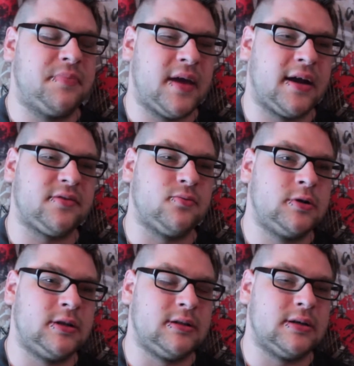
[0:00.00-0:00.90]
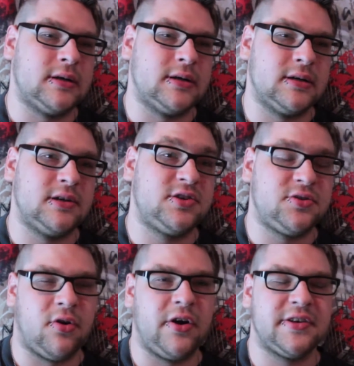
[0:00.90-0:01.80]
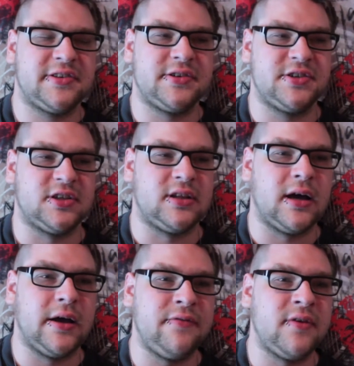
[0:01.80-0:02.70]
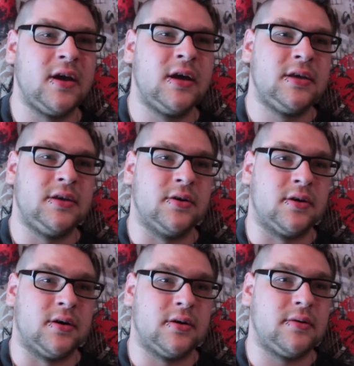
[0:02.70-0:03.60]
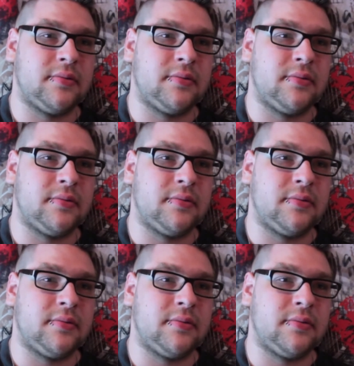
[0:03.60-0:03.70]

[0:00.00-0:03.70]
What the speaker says: that will destroy your social life, your